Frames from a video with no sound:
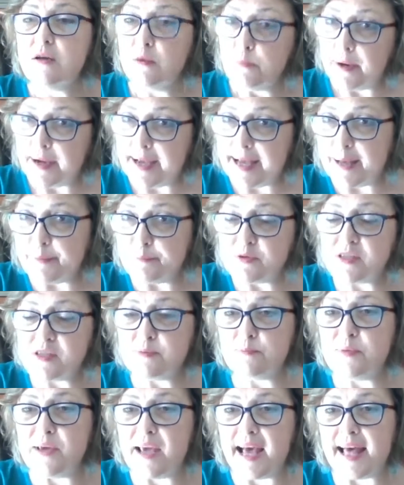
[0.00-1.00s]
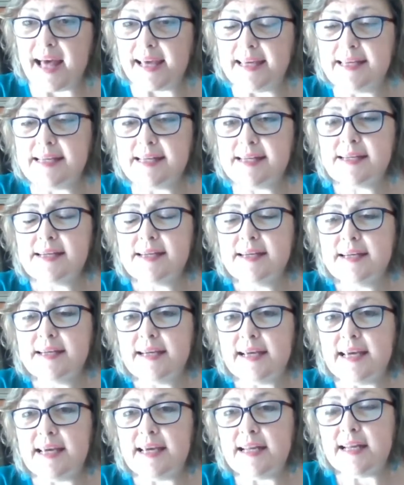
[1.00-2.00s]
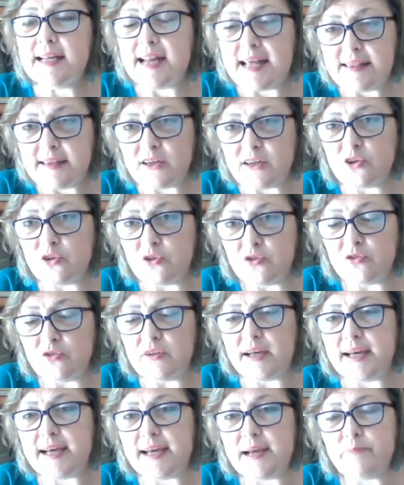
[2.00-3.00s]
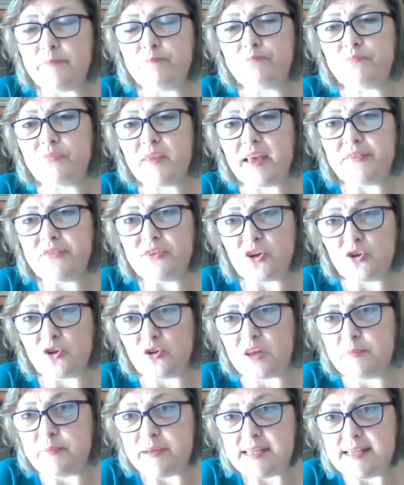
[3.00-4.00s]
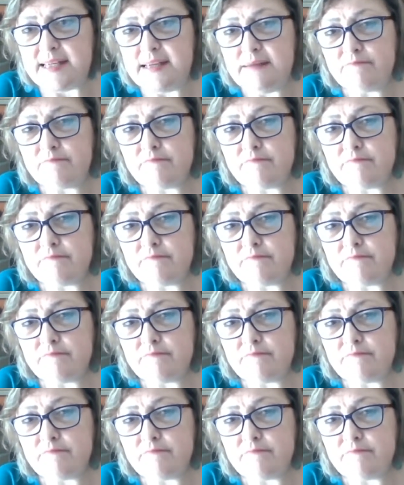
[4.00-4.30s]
perhaps behind in an ethical committee.